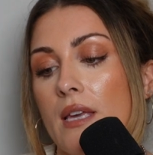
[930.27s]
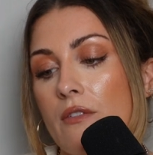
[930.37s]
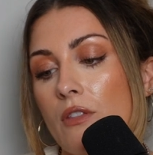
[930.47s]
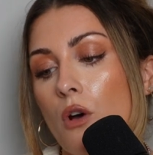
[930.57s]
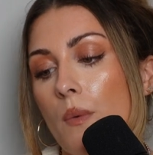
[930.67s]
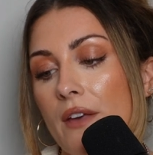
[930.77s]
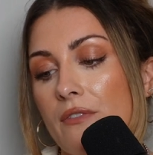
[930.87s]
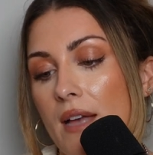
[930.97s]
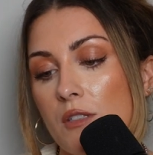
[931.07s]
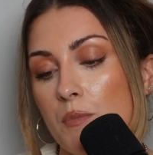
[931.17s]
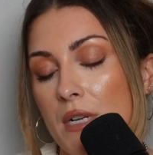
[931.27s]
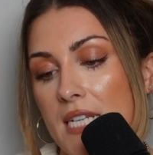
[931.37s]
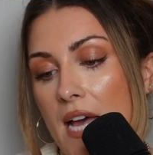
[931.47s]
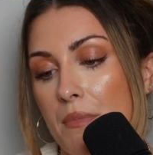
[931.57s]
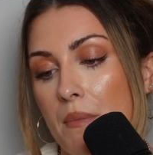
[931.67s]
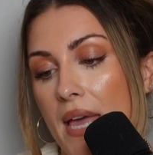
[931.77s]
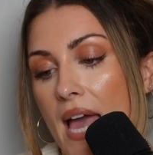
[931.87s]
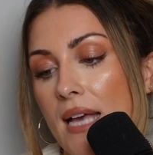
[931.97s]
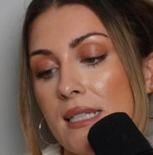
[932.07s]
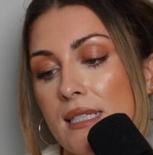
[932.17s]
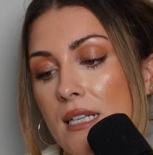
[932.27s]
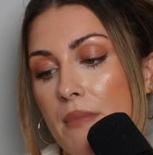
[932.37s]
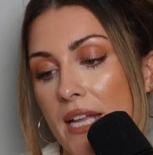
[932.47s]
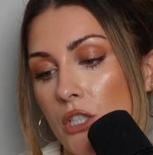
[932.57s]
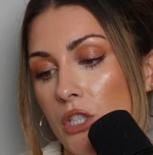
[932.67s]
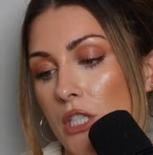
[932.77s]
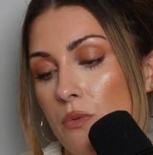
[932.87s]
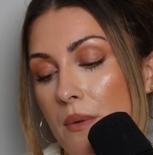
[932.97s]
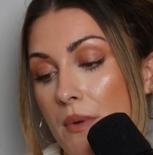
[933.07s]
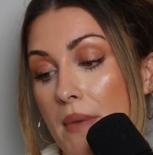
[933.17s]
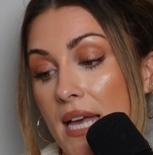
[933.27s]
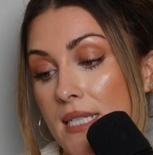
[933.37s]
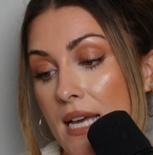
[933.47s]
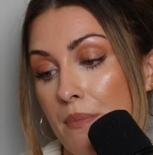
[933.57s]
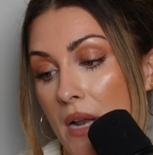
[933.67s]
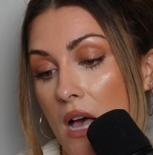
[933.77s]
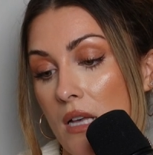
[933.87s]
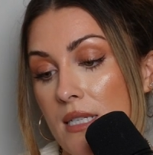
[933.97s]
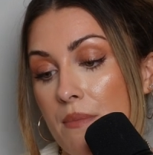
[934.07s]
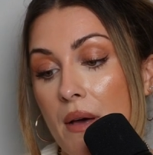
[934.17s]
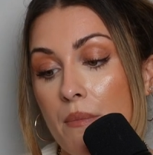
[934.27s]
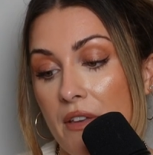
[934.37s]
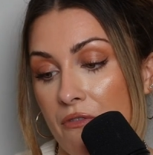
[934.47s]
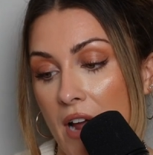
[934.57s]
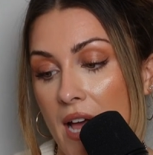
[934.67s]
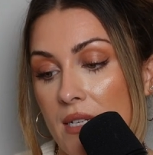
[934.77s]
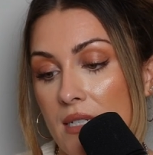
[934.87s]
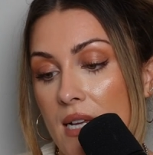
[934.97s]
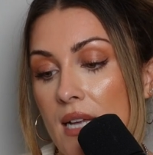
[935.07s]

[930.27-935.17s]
even though we have now split up, my ex still mentioned when we met up last about my friend